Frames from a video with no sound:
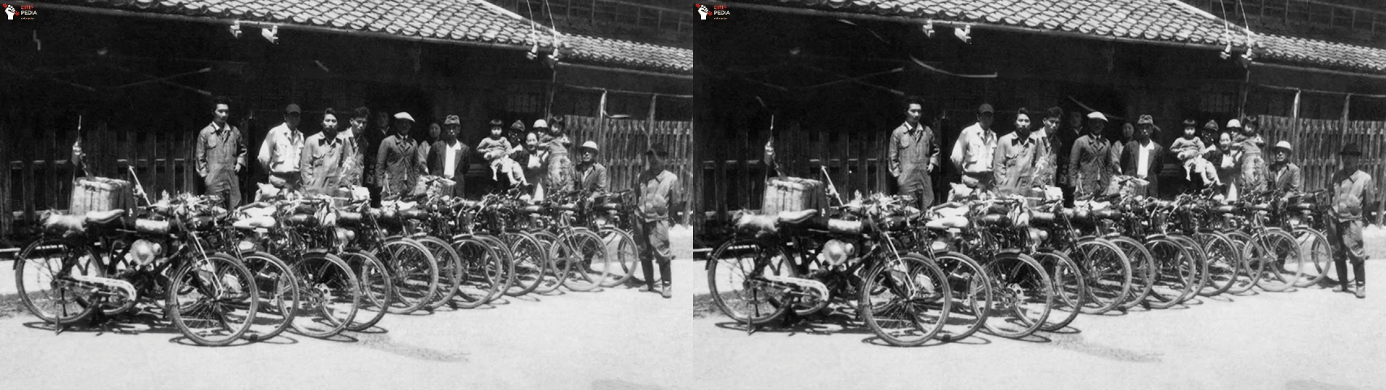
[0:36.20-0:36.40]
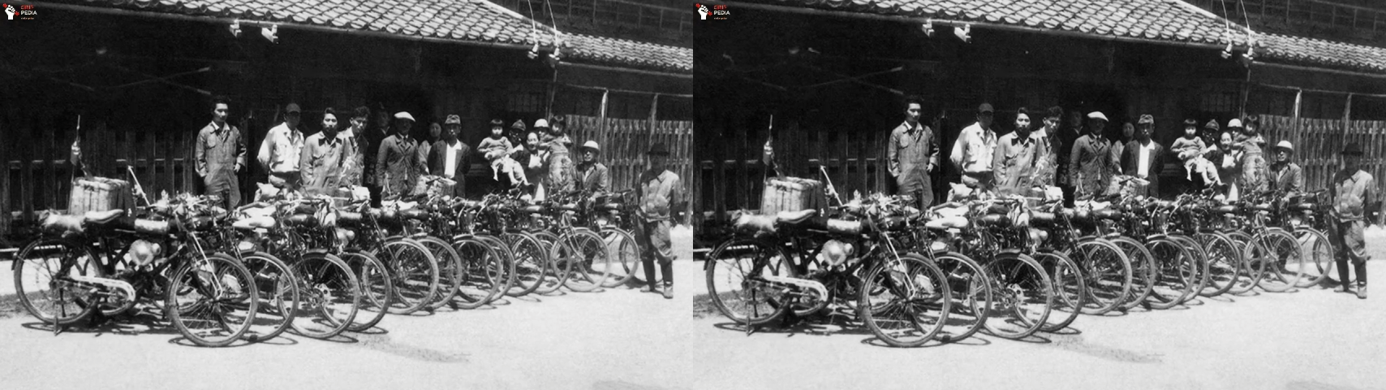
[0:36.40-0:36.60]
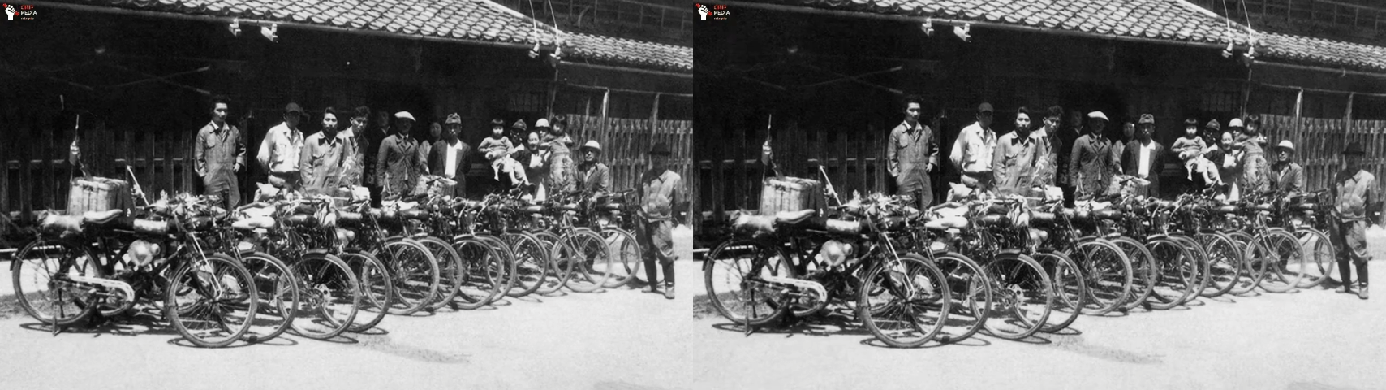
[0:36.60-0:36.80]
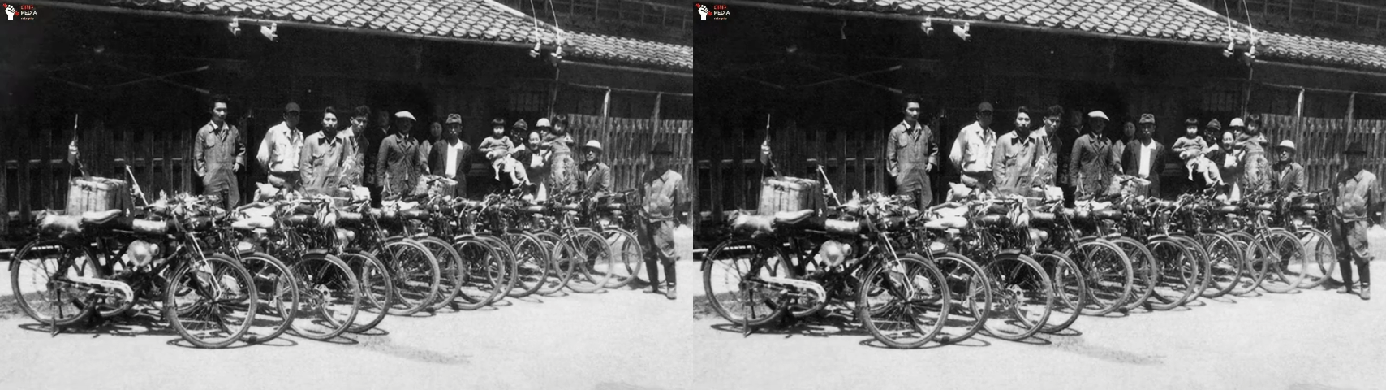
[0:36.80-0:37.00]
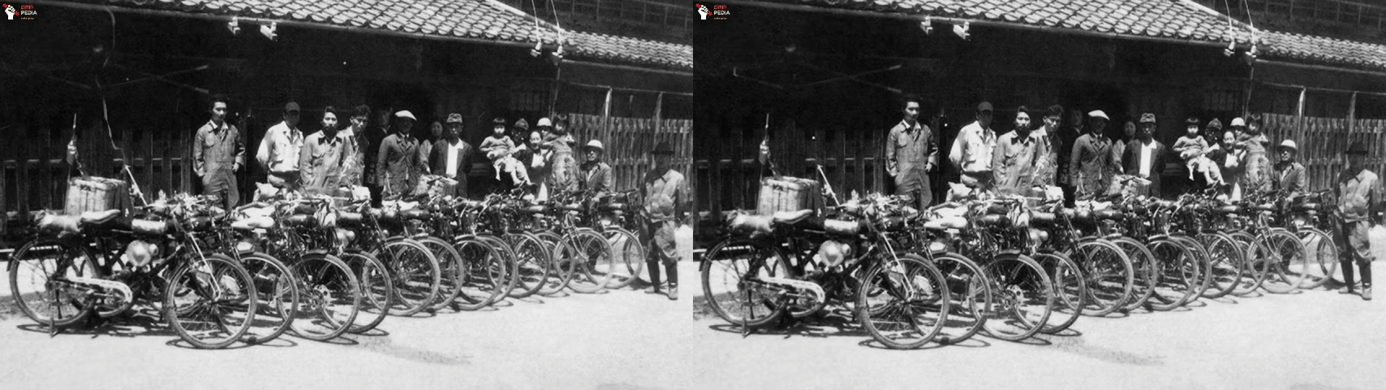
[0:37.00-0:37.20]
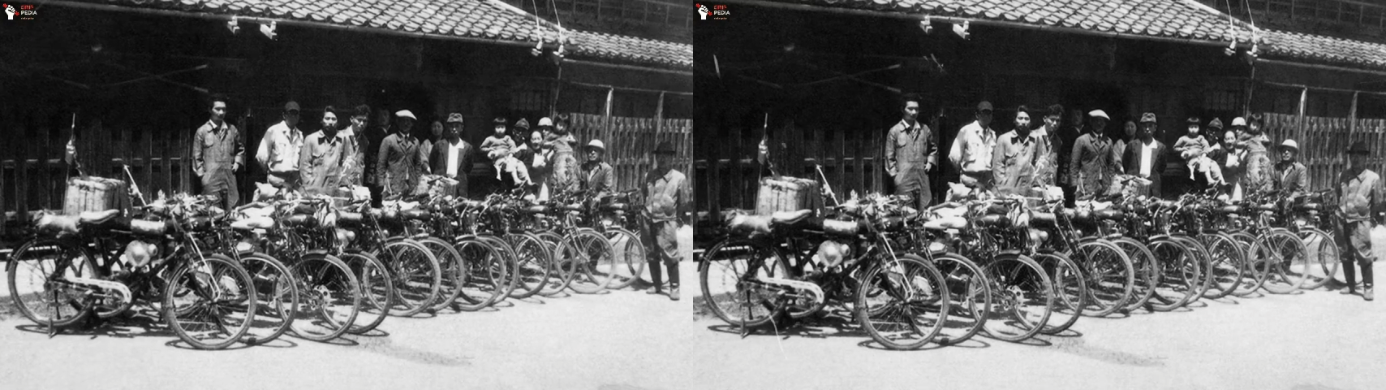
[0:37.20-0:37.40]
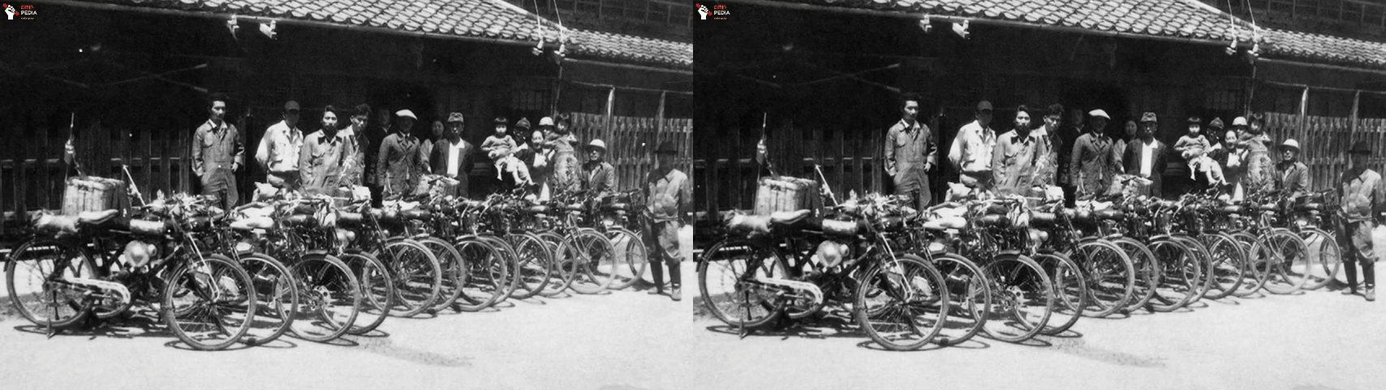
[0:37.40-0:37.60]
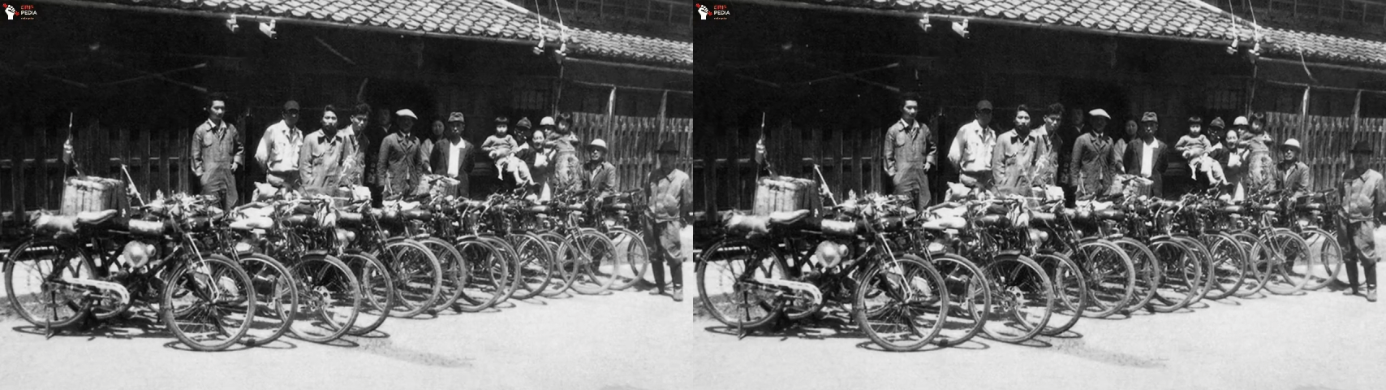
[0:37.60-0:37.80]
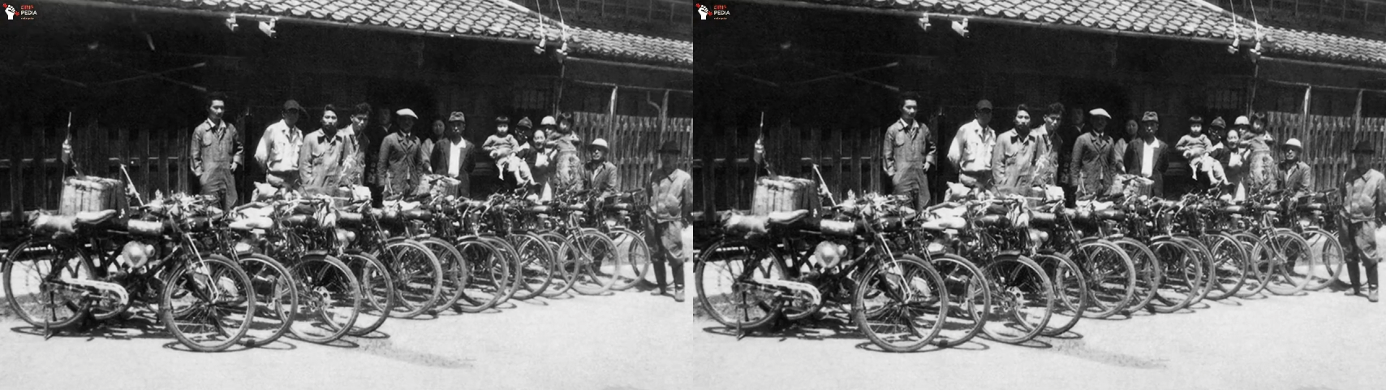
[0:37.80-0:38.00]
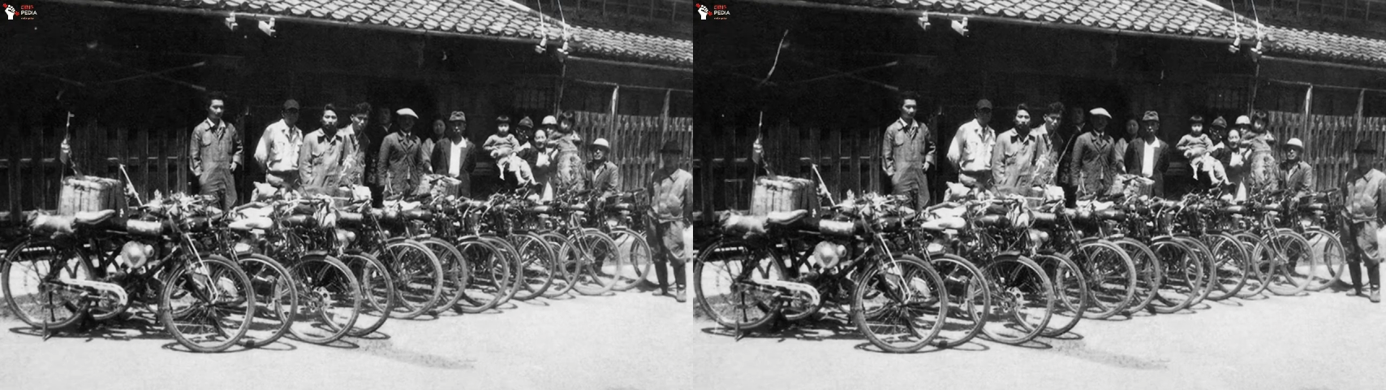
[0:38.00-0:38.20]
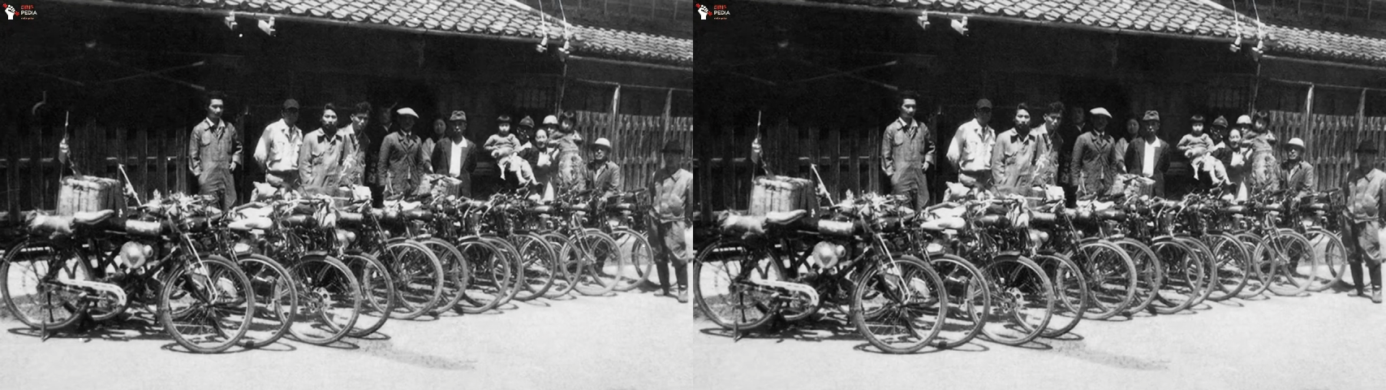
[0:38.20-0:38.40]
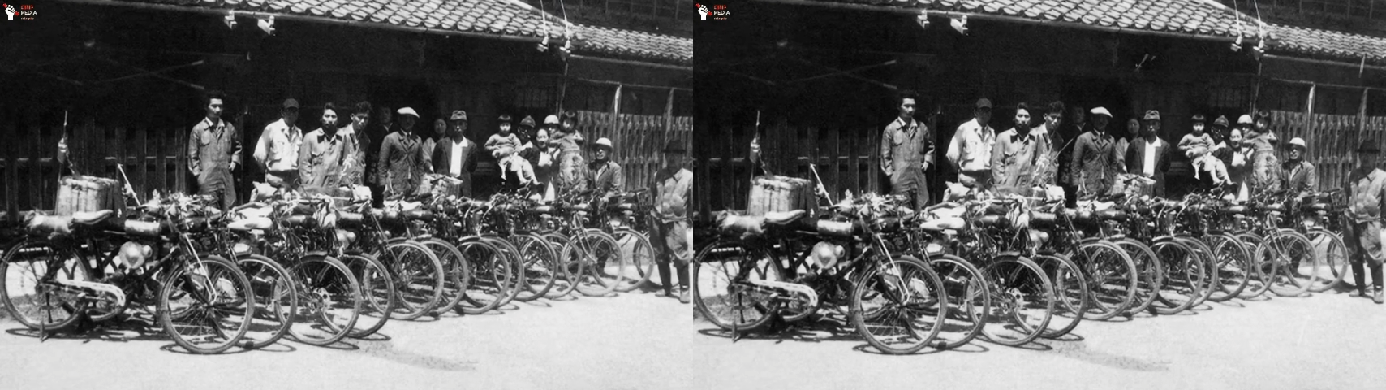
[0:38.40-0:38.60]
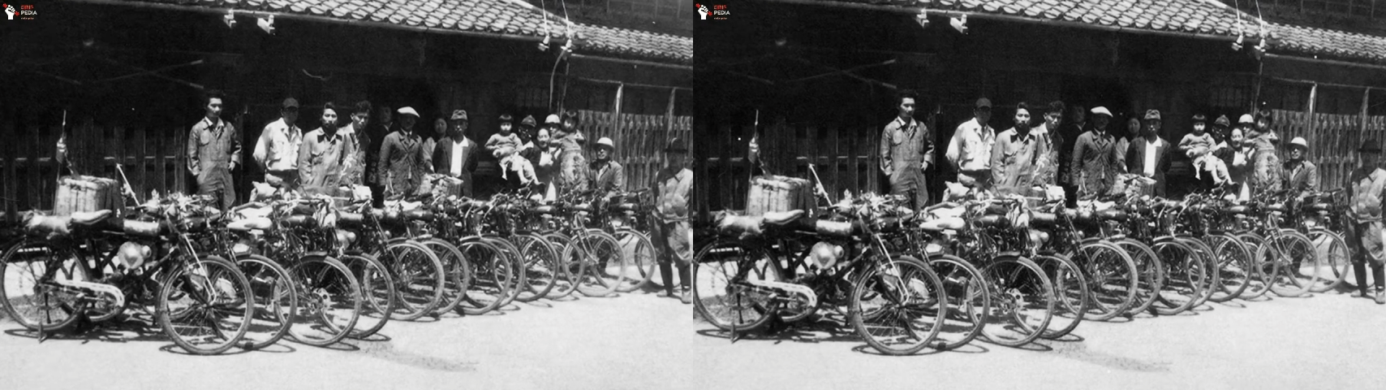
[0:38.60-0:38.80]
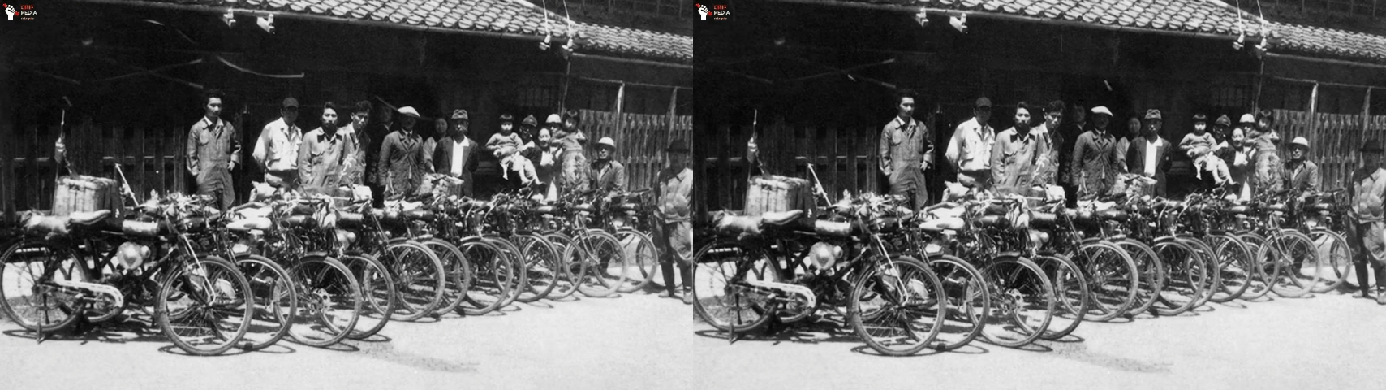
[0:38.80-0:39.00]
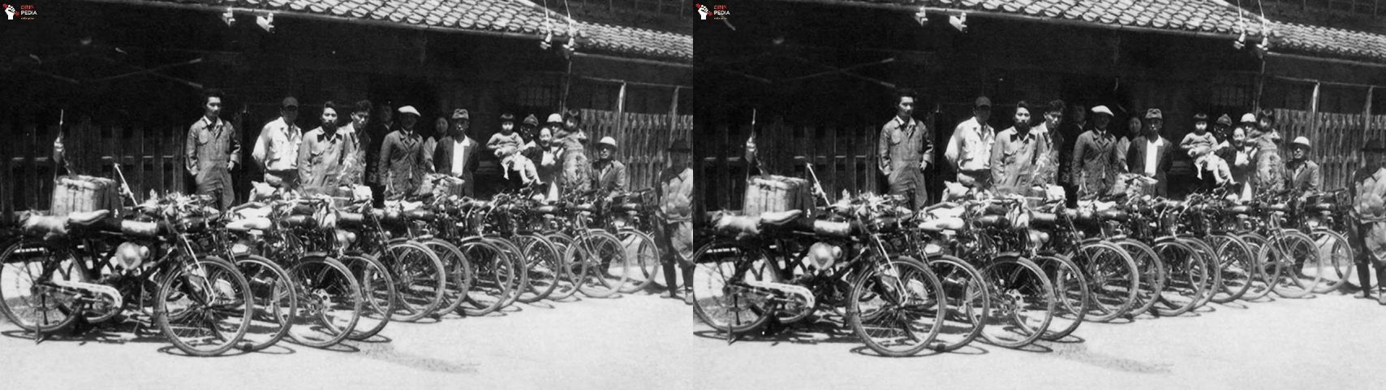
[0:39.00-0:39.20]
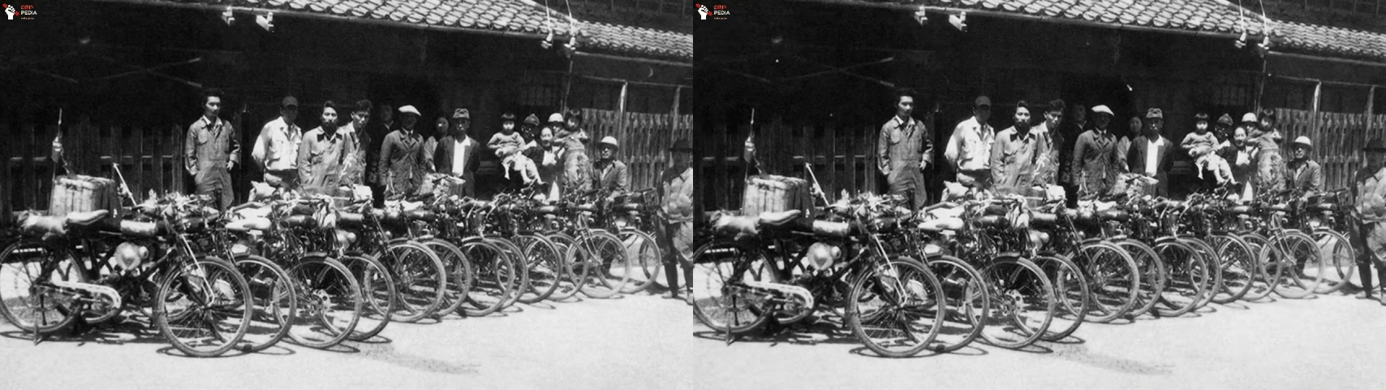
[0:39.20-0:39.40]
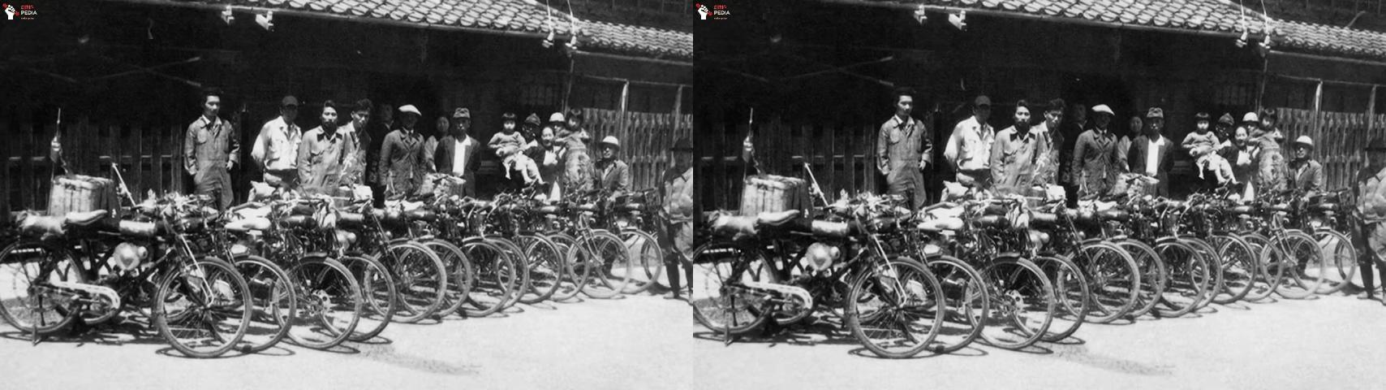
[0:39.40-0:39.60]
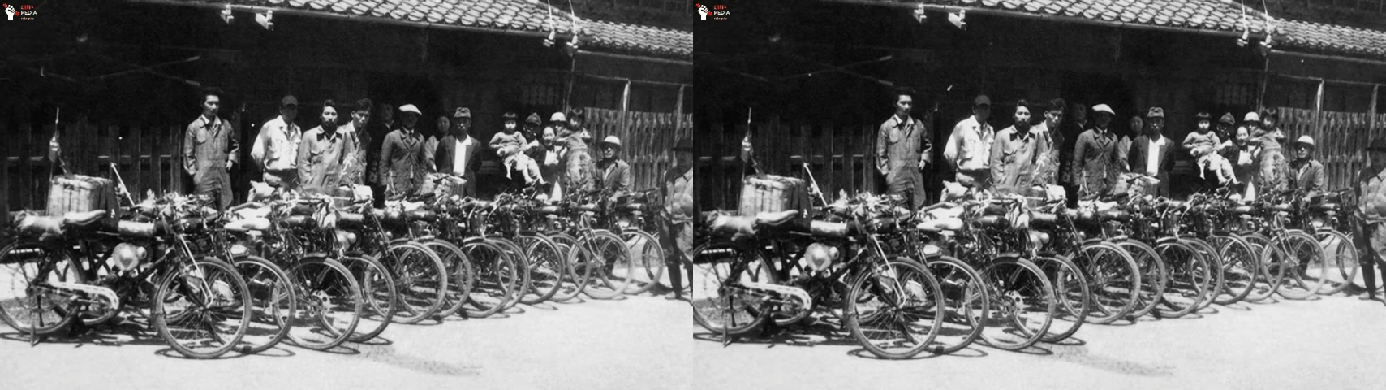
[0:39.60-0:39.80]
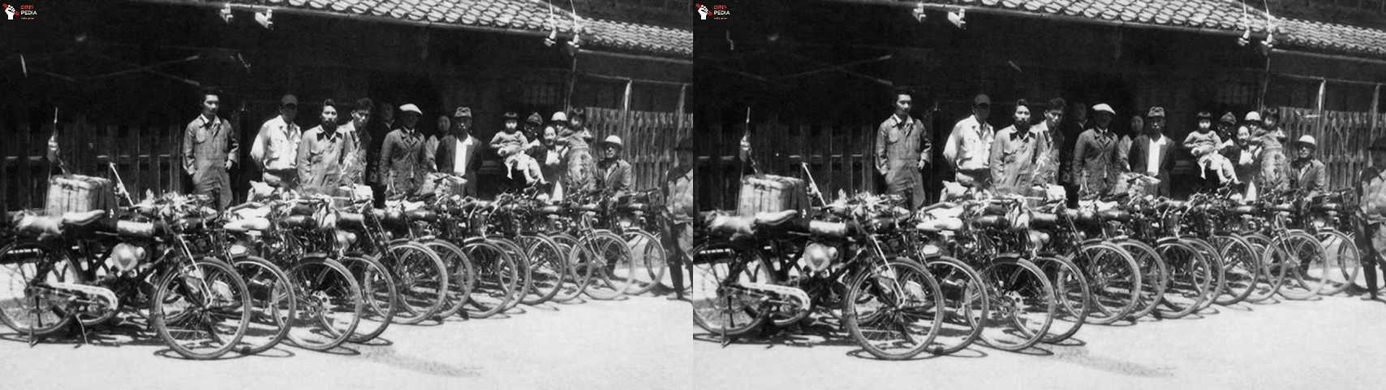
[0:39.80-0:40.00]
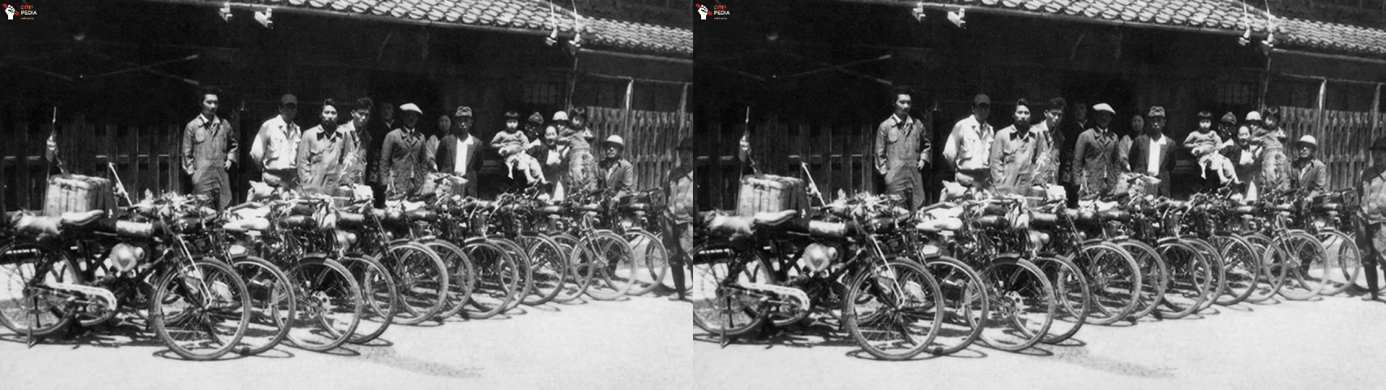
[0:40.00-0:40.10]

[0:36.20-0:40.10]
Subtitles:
Nobody's mouth can be seen.